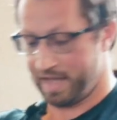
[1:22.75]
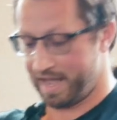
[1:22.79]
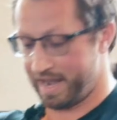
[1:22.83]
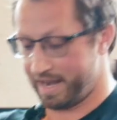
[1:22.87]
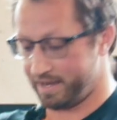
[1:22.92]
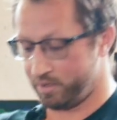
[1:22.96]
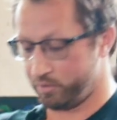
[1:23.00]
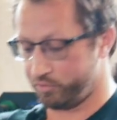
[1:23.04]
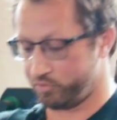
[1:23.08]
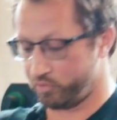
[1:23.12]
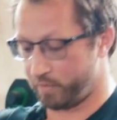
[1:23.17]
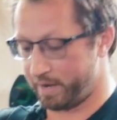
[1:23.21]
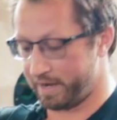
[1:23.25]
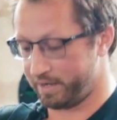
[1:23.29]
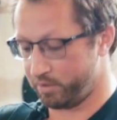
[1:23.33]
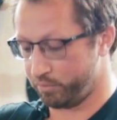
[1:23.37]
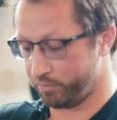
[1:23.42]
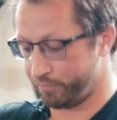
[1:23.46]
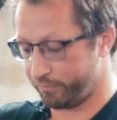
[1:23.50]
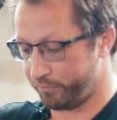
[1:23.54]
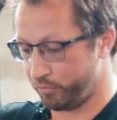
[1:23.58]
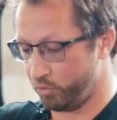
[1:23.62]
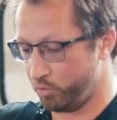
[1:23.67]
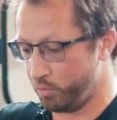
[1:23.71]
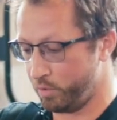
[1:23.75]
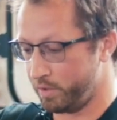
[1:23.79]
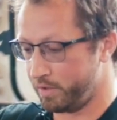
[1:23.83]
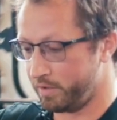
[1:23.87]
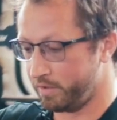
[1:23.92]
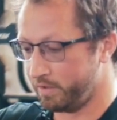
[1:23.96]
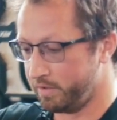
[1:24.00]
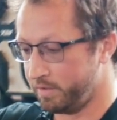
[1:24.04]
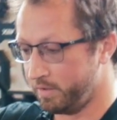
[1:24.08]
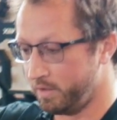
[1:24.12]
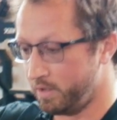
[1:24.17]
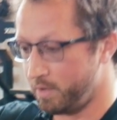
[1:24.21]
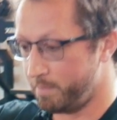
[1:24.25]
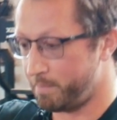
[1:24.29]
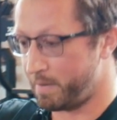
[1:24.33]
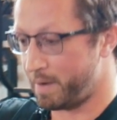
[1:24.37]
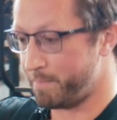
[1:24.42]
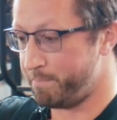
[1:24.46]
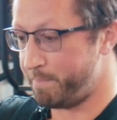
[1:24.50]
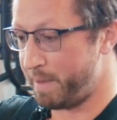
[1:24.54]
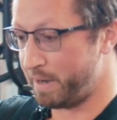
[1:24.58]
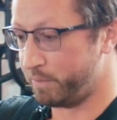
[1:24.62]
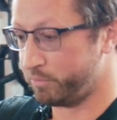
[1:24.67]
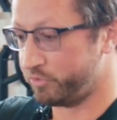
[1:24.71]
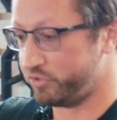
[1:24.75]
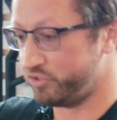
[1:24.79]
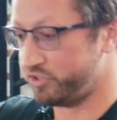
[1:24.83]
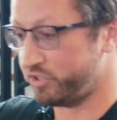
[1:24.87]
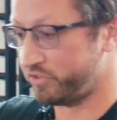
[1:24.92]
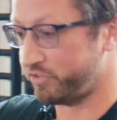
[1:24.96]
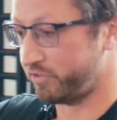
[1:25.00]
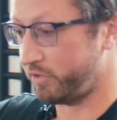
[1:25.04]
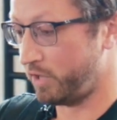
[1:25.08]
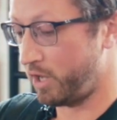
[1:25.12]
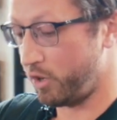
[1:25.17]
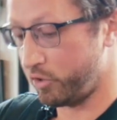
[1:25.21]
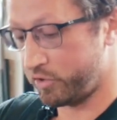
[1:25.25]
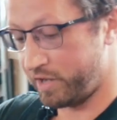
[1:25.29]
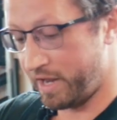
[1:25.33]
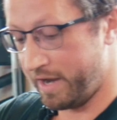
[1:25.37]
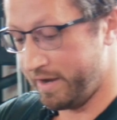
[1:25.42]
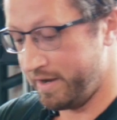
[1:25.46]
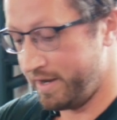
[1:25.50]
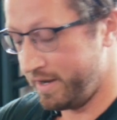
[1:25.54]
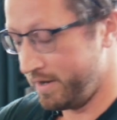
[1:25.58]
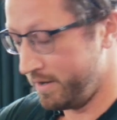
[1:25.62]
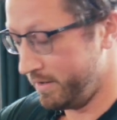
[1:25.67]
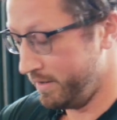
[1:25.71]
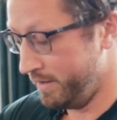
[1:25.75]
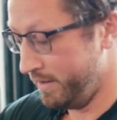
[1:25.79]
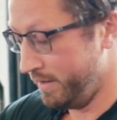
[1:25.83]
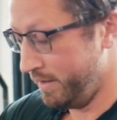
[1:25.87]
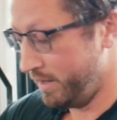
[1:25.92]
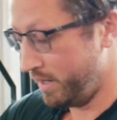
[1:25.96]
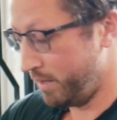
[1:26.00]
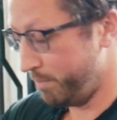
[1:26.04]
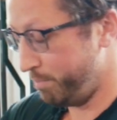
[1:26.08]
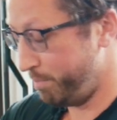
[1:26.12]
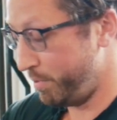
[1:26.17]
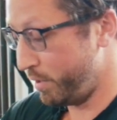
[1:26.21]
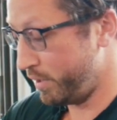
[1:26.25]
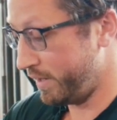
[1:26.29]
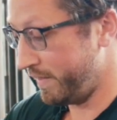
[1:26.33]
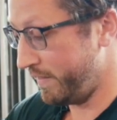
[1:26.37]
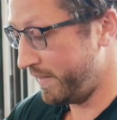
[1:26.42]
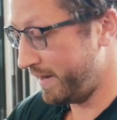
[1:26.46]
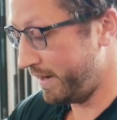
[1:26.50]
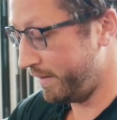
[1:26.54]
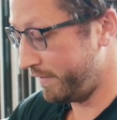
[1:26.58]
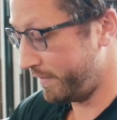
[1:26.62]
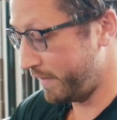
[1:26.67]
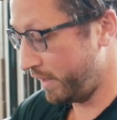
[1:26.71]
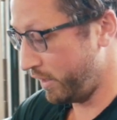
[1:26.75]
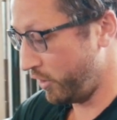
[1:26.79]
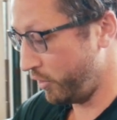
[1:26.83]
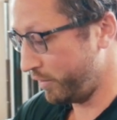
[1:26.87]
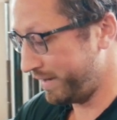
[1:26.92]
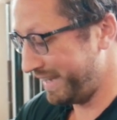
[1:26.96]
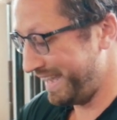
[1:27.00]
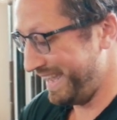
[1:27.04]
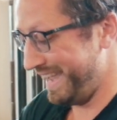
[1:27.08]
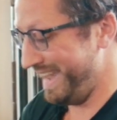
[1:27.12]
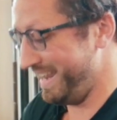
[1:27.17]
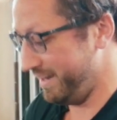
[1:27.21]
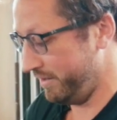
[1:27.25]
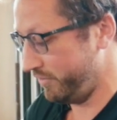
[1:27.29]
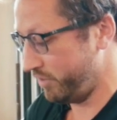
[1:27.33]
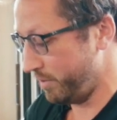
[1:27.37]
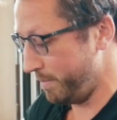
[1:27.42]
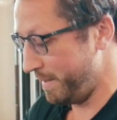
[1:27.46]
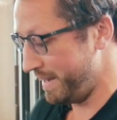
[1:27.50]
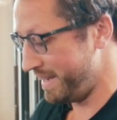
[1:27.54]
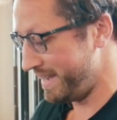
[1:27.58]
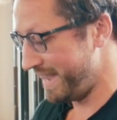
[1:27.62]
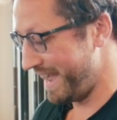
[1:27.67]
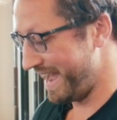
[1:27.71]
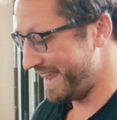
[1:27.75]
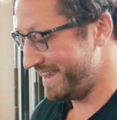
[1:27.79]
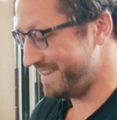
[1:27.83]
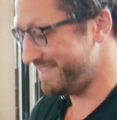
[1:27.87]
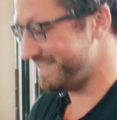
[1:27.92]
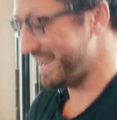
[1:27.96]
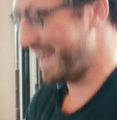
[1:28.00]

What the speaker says: handles are angled forward, my belt's just locked under, I'm pulling the log into me and